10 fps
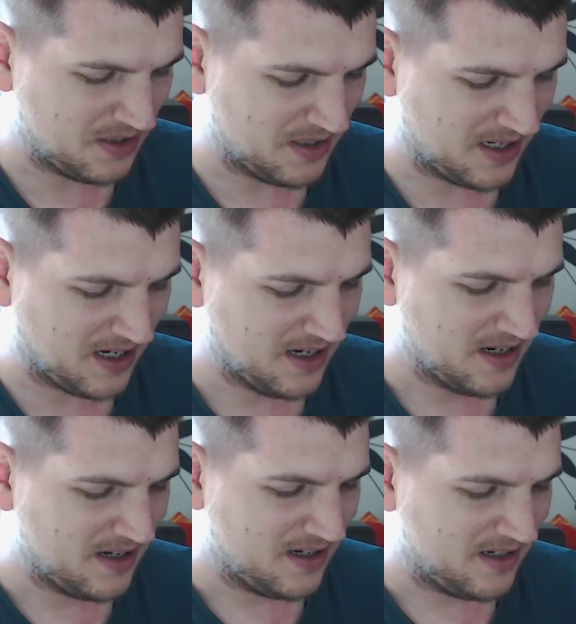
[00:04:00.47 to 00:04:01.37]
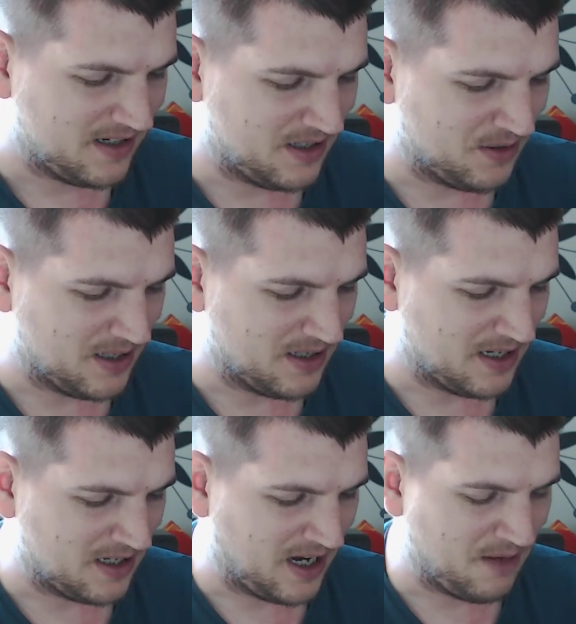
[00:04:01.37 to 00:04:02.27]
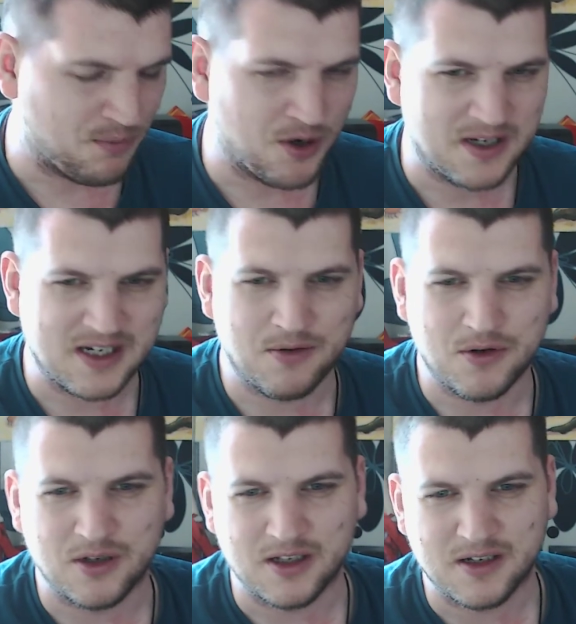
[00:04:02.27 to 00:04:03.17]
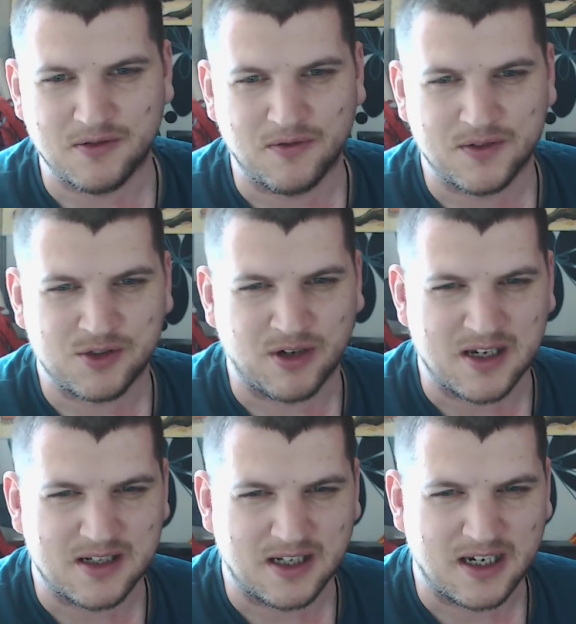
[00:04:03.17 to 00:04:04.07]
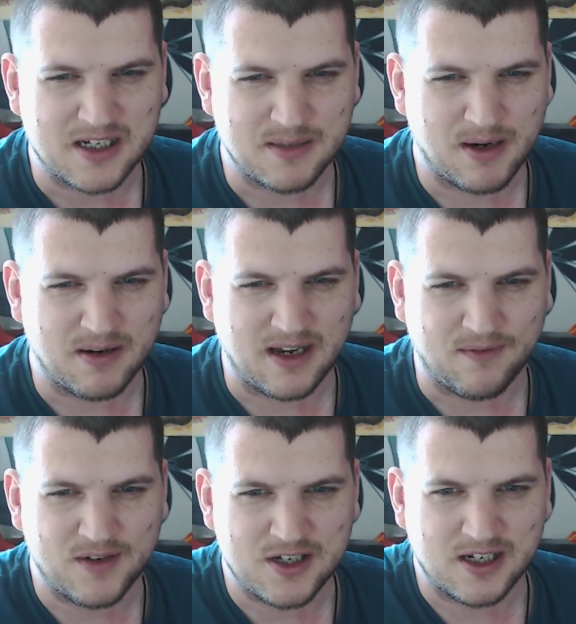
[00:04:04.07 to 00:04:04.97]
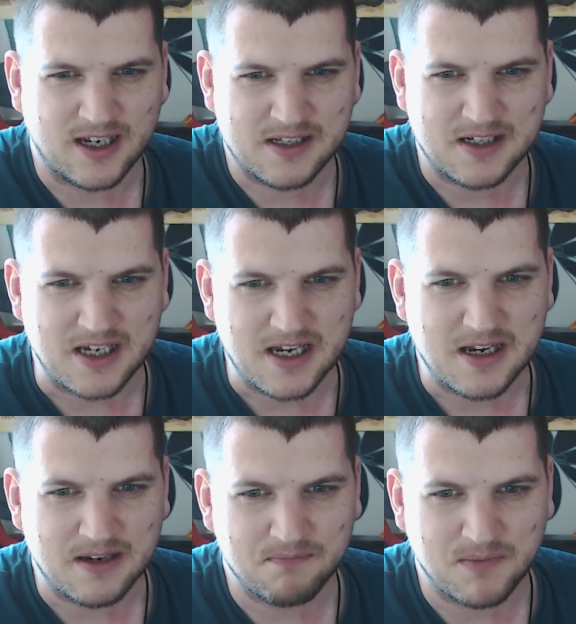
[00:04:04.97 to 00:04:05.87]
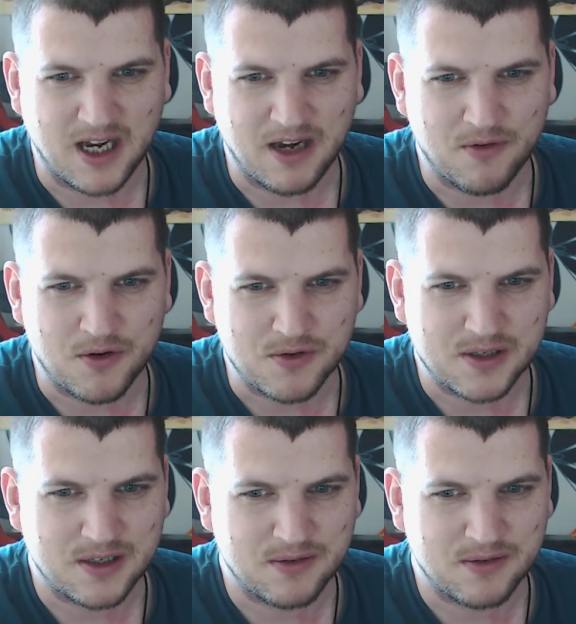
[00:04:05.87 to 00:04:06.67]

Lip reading: Like, it kind of points out all the strange things about like vigilante heroes,